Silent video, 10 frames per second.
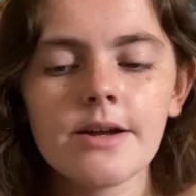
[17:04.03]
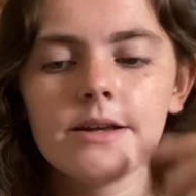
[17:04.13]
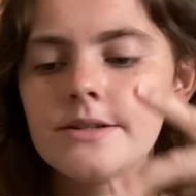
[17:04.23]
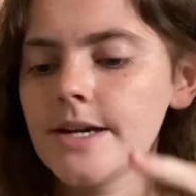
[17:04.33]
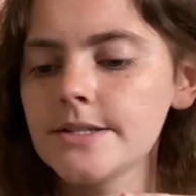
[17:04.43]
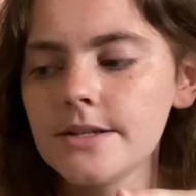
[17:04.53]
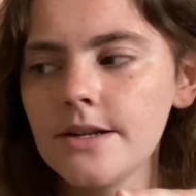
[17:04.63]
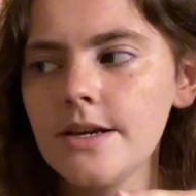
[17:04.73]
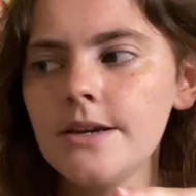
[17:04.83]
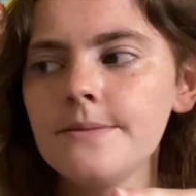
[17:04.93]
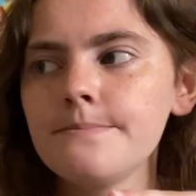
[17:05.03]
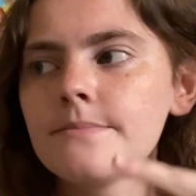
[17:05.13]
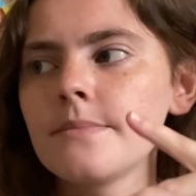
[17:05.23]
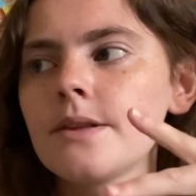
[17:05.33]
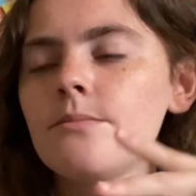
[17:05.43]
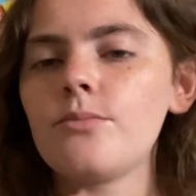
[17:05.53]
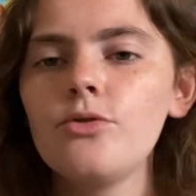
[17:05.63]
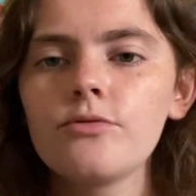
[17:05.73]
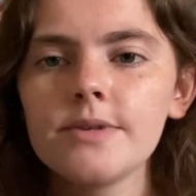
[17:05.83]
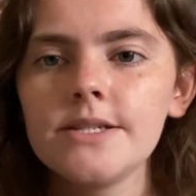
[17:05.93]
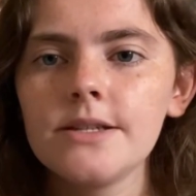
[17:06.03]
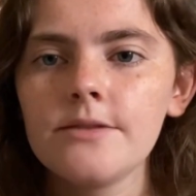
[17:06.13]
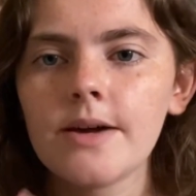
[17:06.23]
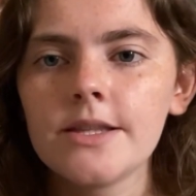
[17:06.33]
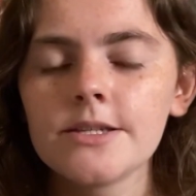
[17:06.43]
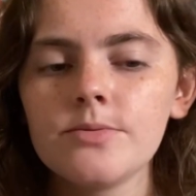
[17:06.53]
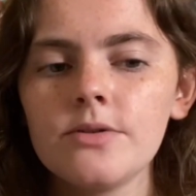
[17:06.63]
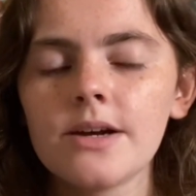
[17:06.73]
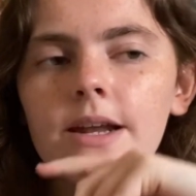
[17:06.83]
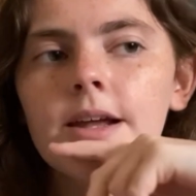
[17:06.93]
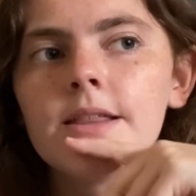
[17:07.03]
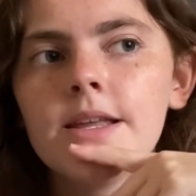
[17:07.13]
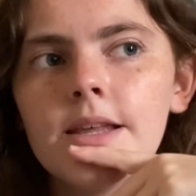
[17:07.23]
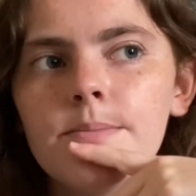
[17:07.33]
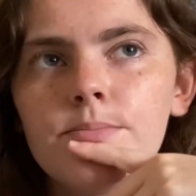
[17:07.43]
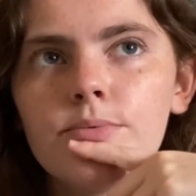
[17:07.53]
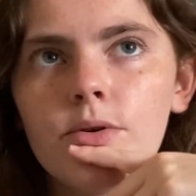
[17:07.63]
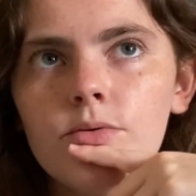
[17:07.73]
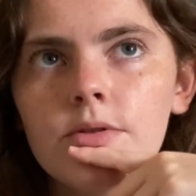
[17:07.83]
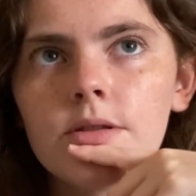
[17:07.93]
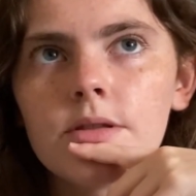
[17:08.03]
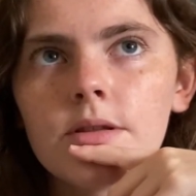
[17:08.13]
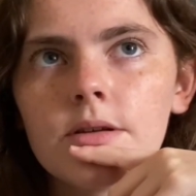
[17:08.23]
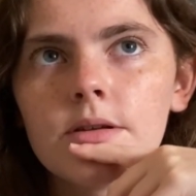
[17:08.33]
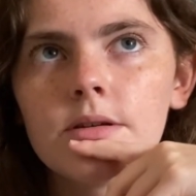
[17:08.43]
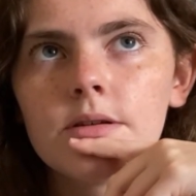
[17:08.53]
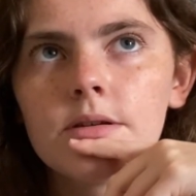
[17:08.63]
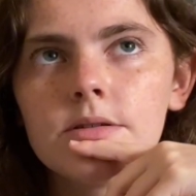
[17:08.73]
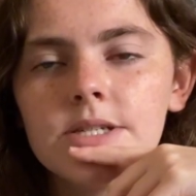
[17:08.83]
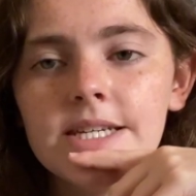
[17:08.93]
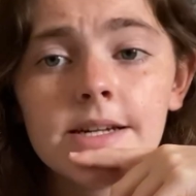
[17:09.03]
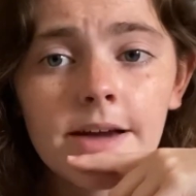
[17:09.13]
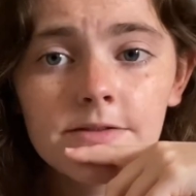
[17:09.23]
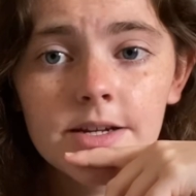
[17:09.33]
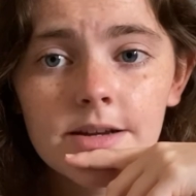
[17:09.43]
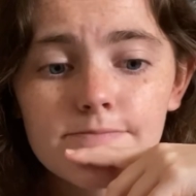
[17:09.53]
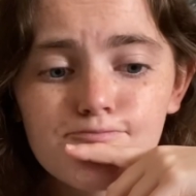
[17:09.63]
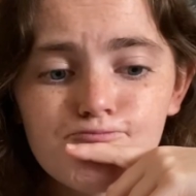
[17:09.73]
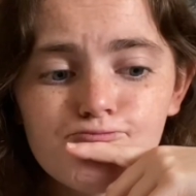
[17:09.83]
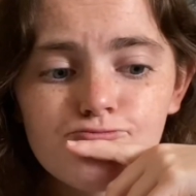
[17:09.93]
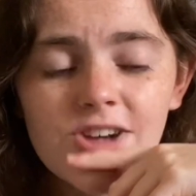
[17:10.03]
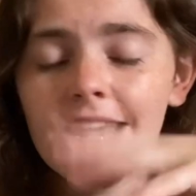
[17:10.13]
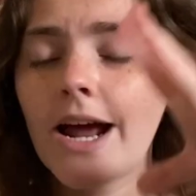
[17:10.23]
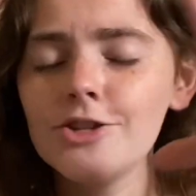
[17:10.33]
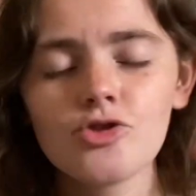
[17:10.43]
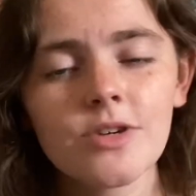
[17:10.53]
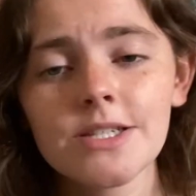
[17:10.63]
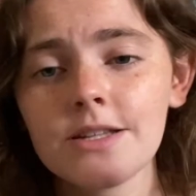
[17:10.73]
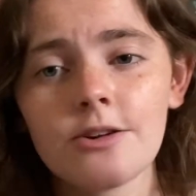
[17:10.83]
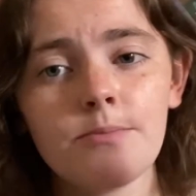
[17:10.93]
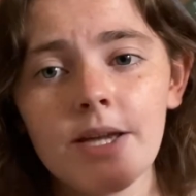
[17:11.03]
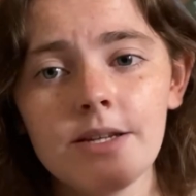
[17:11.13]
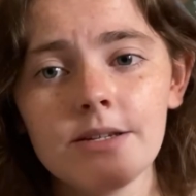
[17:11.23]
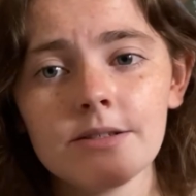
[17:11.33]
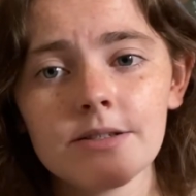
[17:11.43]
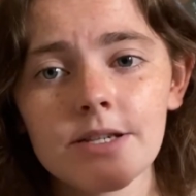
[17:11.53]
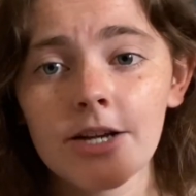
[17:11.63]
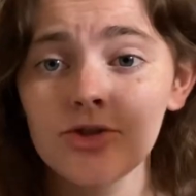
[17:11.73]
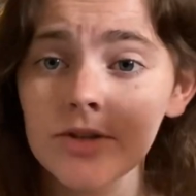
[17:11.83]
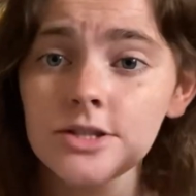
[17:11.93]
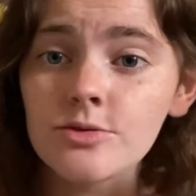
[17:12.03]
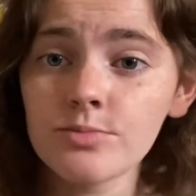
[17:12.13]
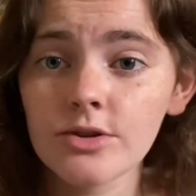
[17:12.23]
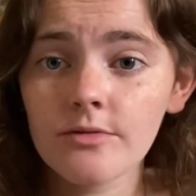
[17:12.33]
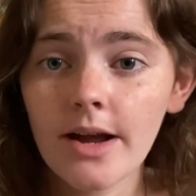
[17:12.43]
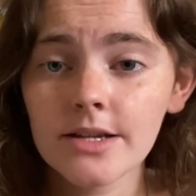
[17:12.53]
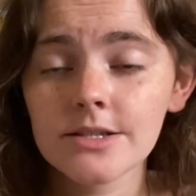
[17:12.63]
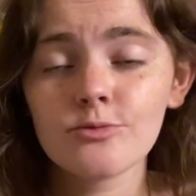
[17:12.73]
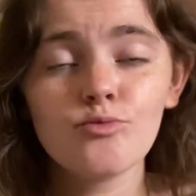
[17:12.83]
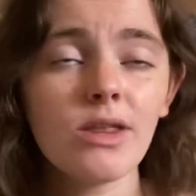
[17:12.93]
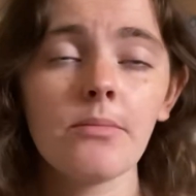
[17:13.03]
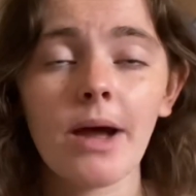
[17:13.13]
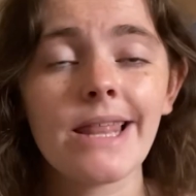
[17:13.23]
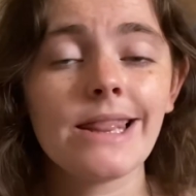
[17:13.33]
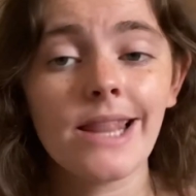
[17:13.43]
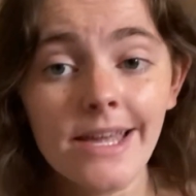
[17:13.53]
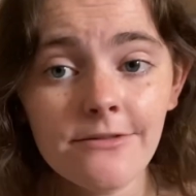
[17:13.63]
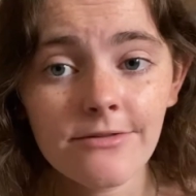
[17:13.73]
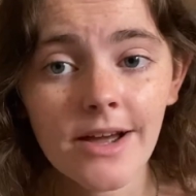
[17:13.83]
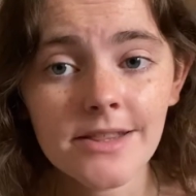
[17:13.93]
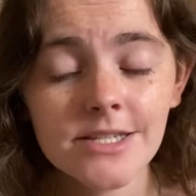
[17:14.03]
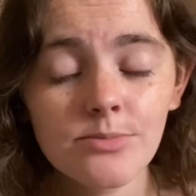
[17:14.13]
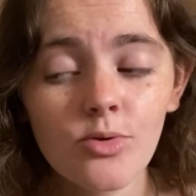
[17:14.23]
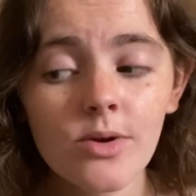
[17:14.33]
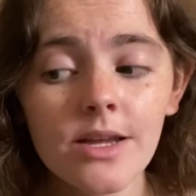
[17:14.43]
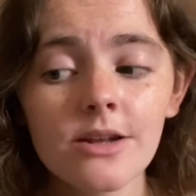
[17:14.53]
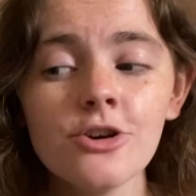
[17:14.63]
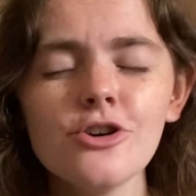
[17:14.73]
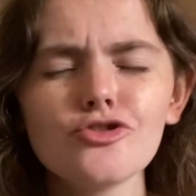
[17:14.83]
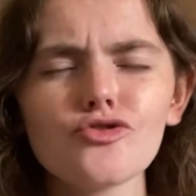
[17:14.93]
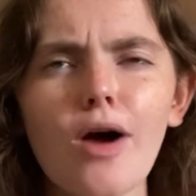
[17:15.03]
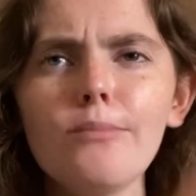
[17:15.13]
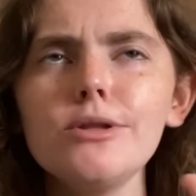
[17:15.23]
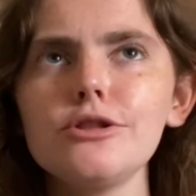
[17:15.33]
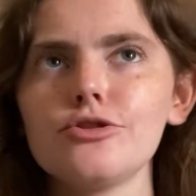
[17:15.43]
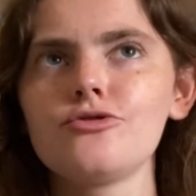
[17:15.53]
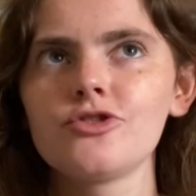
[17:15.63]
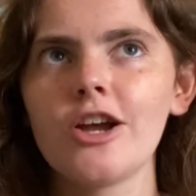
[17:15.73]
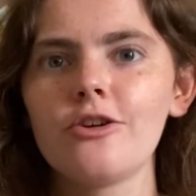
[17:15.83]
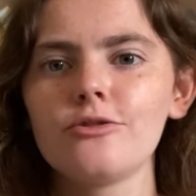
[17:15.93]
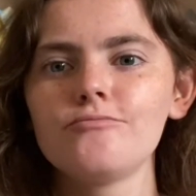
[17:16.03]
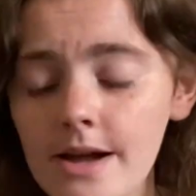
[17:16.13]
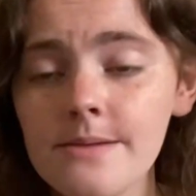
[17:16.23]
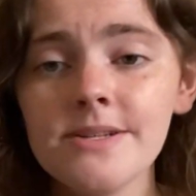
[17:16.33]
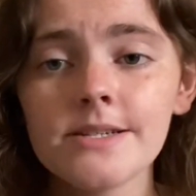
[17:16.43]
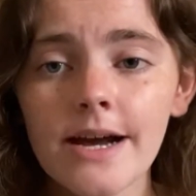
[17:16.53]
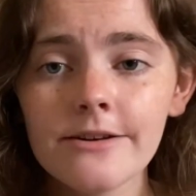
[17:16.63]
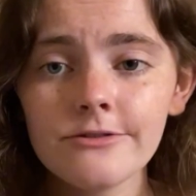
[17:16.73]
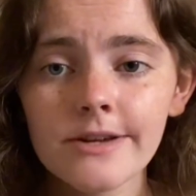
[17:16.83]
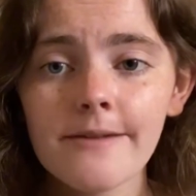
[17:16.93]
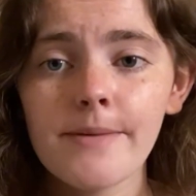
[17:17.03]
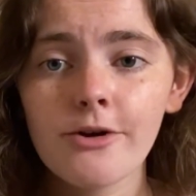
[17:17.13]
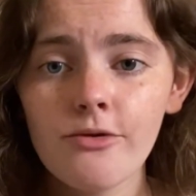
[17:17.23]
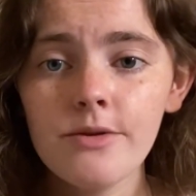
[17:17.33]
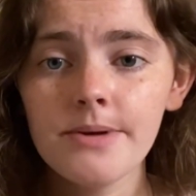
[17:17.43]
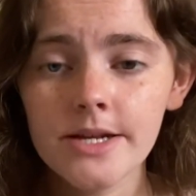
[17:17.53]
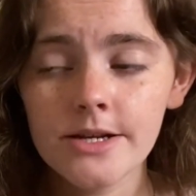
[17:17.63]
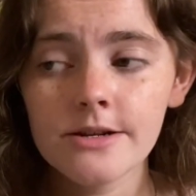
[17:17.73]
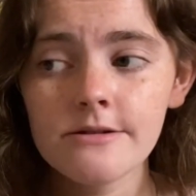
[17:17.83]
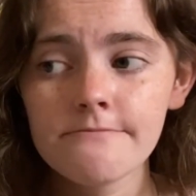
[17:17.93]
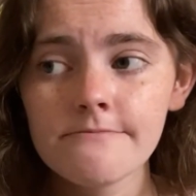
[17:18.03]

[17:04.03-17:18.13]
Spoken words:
and Destiny, both recently read this book, and I think they both DNF'd it, and I trust their opinions, I trust their book recs with my life at this point, so I'm a little scared. I'm entitled to have my own opinion,